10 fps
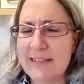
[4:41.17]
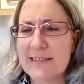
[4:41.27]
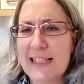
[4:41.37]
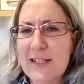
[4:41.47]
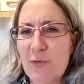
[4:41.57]

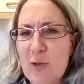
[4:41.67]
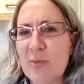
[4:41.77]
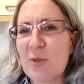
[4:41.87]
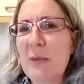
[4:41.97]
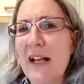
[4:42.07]
These
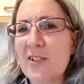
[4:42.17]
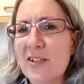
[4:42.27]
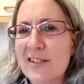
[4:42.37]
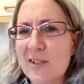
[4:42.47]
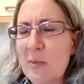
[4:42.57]
football
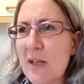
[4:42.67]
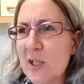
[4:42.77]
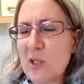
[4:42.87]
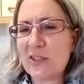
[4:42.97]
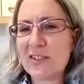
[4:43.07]
matches, oh my
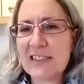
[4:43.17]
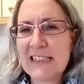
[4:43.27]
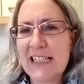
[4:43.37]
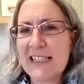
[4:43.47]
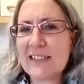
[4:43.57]
God,
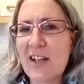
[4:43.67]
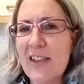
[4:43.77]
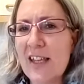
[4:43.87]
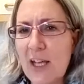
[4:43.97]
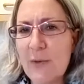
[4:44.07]
it is like
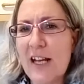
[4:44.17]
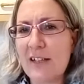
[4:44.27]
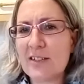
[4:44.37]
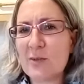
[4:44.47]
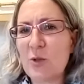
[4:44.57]
they're going
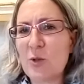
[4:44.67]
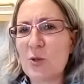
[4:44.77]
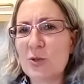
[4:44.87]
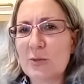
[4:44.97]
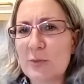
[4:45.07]
out to
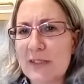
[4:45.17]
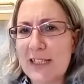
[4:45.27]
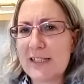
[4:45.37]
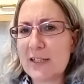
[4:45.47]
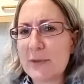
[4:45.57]
war when
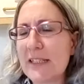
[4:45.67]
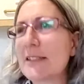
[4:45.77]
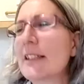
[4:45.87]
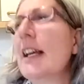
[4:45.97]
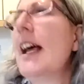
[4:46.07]
they do it.
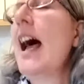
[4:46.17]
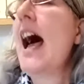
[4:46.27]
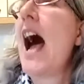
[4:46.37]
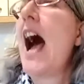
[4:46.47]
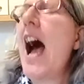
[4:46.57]

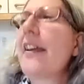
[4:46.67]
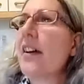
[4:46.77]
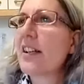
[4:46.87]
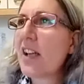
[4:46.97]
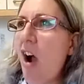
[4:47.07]
And
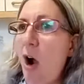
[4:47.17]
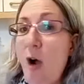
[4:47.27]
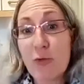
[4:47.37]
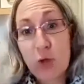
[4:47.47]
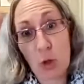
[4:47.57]
I
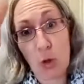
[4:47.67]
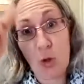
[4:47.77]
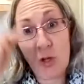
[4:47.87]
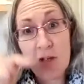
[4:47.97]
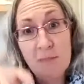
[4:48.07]
carved
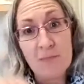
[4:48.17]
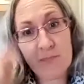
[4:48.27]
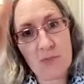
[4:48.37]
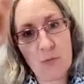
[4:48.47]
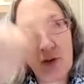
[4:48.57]
Tour
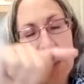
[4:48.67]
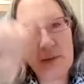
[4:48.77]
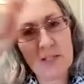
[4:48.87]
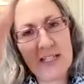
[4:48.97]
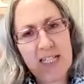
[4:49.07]
for him
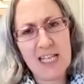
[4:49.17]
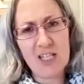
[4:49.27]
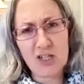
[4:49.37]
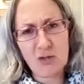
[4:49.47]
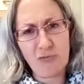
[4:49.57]
because he
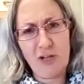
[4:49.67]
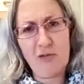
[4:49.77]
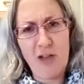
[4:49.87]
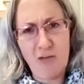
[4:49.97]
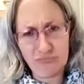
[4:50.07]
needed to feel
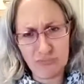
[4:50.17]
that.